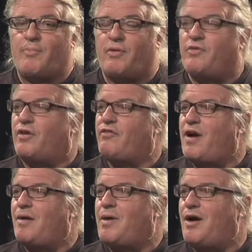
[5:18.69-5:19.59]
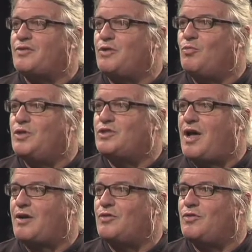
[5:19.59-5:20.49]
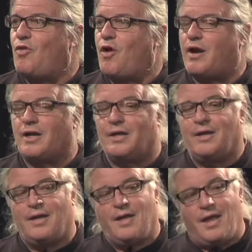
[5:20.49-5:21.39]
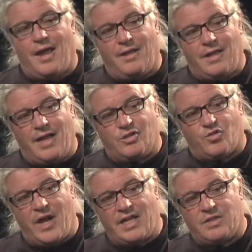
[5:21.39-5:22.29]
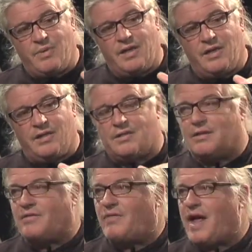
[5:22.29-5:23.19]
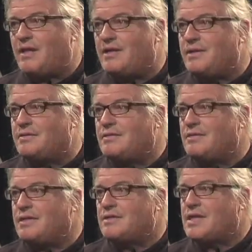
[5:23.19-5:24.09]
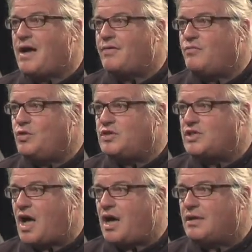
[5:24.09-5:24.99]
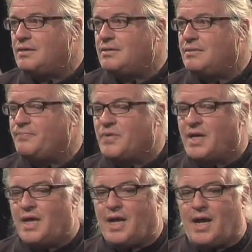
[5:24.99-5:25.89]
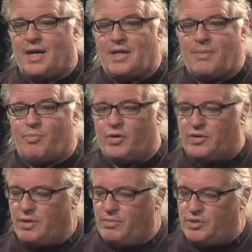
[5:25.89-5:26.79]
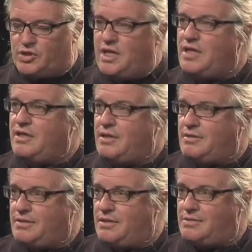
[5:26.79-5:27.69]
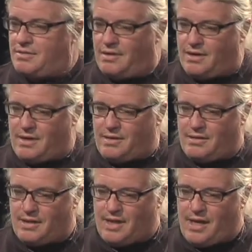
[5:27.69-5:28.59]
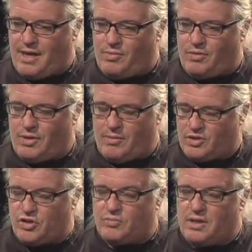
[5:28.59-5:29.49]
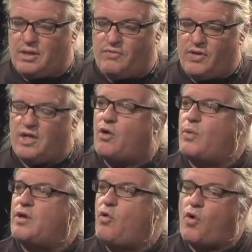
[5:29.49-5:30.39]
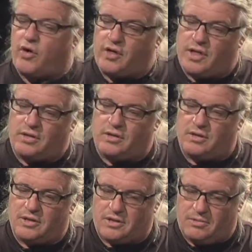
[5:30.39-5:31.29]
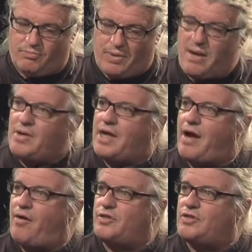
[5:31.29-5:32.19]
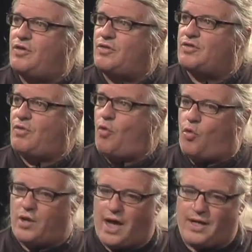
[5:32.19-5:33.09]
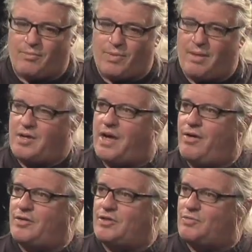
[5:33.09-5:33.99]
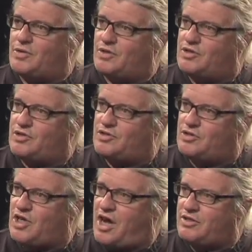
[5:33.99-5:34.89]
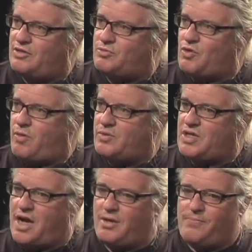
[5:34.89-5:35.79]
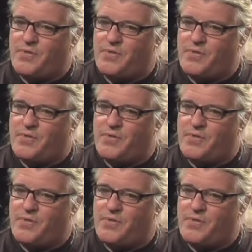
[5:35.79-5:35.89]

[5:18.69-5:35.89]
of their farmhouse in Woodstock, New York, and they transmitted into the valley, into the little town of Woodstock. And they put the machine, the cable, excuse me, the video recorder into this baby carriage. You know, there's old kind of baby carriages with the shock absorbers on them.